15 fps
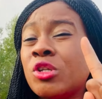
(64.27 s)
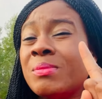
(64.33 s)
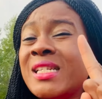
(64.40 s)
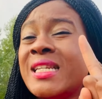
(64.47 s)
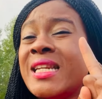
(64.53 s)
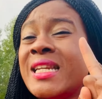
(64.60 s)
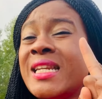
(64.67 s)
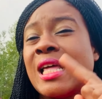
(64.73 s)
something
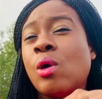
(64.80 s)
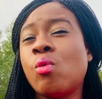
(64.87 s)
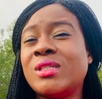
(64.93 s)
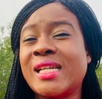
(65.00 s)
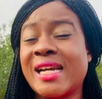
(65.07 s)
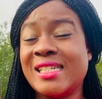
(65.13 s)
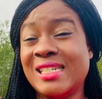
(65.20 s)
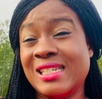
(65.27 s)
less than
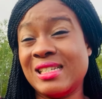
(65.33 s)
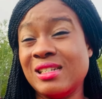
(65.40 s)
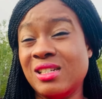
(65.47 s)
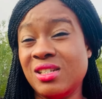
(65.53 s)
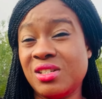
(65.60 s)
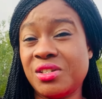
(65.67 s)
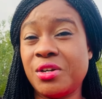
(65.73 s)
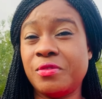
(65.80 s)
what I
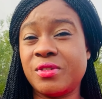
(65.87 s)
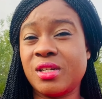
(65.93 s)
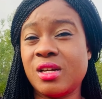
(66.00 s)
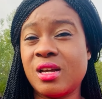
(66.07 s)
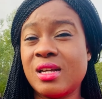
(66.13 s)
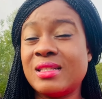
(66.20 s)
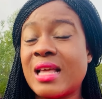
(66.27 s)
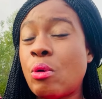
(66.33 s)
deserved.
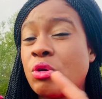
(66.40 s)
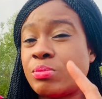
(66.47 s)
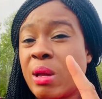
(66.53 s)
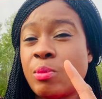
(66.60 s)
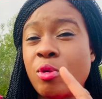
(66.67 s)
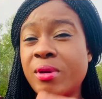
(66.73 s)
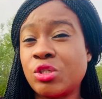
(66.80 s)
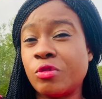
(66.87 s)
That was my
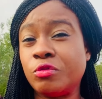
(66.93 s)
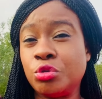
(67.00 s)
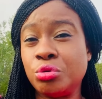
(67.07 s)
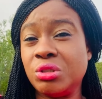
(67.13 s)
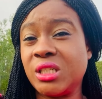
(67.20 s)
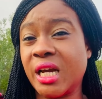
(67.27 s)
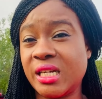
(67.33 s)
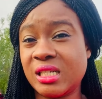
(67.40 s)
moment of
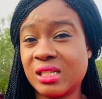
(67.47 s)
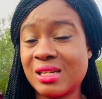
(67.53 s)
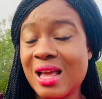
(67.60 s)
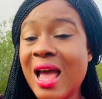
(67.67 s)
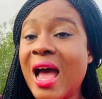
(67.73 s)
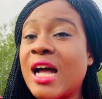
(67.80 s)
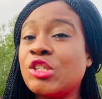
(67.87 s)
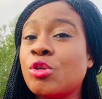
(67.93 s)
truth, guys.
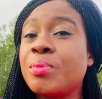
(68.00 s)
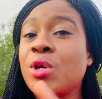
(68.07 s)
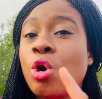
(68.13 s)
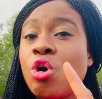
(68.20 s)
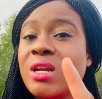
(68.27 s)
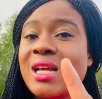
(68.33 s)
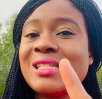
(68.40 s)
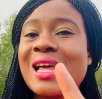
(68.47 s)
And to be
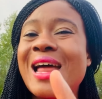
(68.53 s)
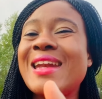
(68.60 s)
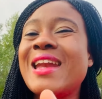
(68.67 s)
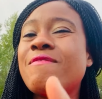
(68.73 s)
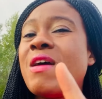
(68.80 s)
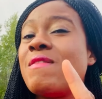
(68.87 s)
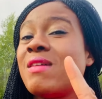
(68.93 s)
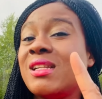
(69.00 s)
honest, I
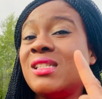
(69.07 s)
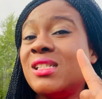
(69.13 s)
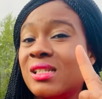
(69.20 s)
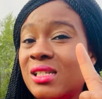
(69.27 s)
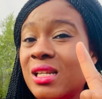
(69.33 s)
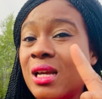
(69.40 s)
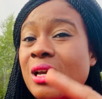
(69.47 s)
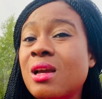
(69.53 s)
never ever think
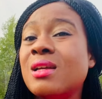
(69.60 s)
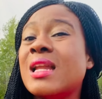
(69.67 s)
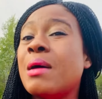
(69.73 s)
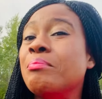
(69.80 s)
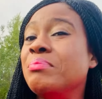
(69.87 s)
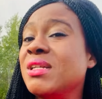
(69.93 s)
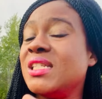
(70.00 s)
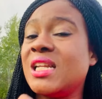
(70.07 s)
say now
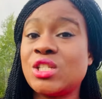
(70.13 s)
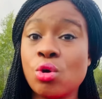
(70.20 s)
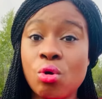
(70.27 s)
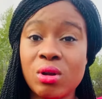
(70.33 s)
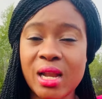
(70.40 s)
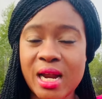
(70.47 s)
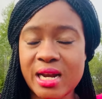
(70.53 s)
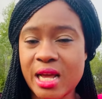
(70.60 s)
business
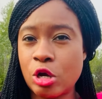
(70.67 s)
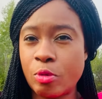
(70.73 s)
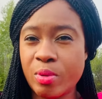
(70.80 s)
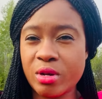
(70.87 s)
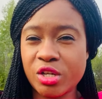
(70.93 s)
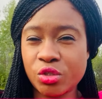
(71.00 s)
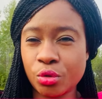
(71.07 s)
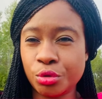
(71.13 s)
online I go be
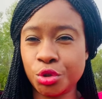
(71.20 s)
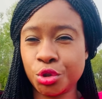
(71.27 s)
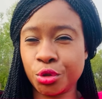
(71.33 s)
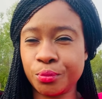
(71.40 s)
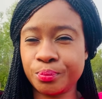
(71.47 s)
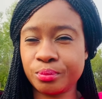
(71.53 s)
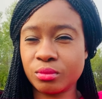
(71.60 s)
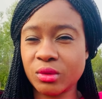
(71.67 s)
the solution.
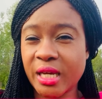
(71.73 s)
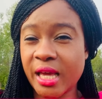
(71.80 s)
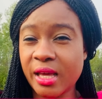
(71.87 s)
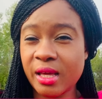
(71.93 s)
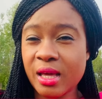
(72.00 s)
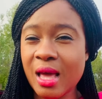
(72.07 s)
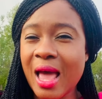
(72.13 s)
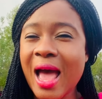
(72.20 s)
Yeah,
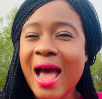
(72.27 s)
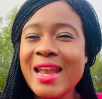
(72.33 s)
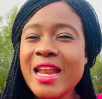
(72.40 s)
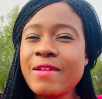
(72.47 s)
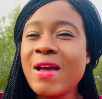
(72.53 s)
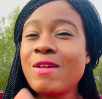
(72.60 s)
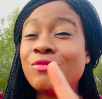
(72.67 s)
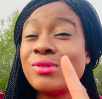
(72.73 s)
I
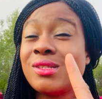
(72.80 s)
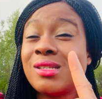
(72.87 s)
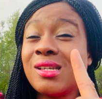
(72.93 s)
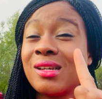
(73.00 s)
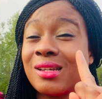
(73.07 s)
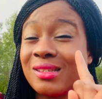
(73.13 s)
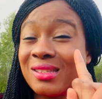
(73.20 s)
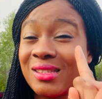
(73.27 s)
never even
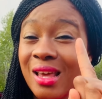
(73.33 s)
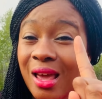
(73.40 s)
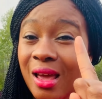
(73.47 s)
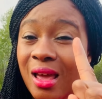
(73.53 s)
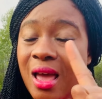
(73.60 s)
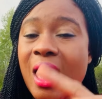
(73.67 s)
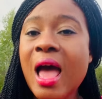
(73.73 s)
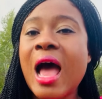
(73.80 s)
think say
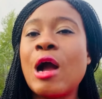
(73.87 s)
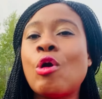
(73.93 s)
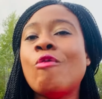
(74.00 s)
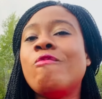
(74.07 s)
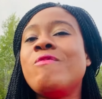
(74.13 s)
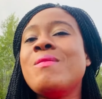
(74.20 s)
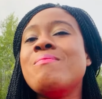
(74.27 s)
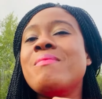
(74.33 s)
I go
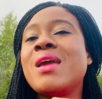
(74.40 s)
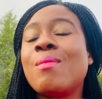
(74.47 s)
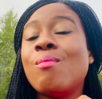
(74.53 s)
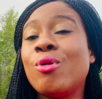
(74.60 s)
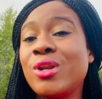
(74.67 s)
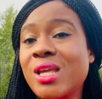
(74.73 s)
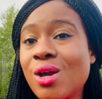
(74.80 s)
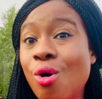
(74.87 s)
fit make
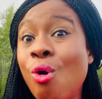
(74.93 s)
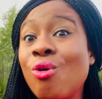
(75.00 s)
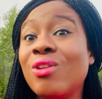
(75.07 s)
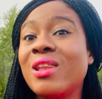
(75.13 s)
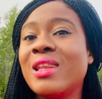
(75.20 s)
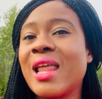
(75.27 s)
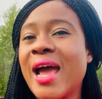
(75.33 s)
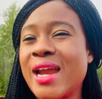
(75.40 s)
money
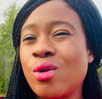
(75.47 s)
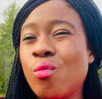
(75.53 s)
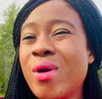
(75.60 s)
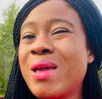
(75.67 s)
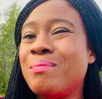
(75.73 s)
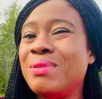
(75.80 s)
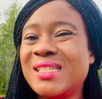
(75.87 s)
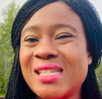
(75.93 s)
online
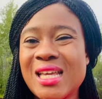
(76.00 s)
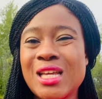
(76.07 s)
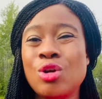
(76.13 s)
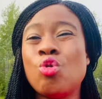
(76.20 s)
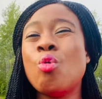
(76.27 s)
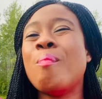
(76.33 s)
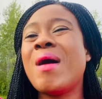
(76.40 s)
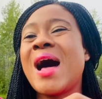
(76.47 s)
where be say it
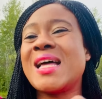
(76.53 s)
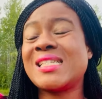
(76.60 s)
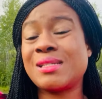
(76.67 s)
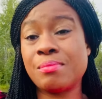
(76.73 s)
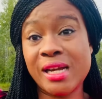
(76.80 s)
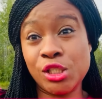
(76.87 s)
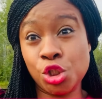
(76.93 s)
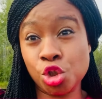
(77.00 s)
go pass
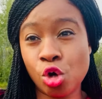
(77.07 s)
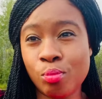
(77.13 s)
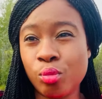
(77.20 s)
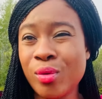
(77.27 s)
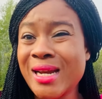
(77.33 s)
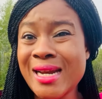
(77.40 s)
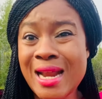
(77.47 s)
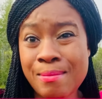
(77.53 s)
my job
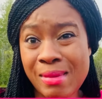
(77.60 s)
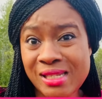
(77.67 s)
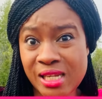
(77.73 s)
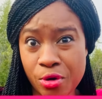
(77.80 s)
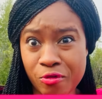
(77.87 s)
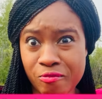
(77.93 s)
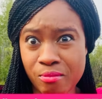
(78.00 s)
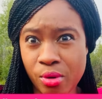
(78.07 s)
within a matter
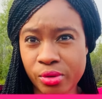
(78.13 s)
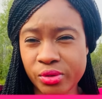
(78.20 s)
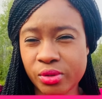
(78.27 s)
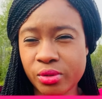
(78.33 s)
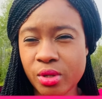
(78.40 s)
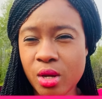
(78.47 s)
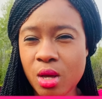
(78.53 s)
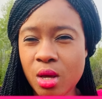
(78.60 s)
of
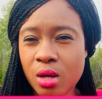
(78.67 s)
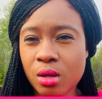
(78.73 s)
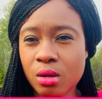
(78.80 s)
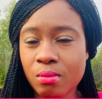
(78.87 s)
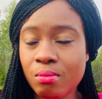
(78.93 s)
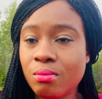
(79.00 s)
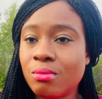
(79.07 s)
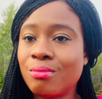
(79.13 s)
months.
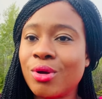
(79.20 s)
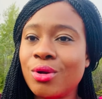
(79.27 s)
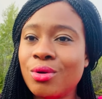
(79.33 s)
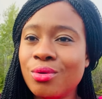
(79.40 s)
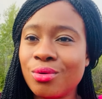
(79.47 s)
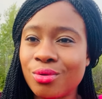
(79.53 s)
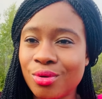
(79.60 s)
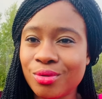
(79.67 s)
But
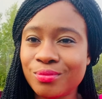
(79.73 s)
look,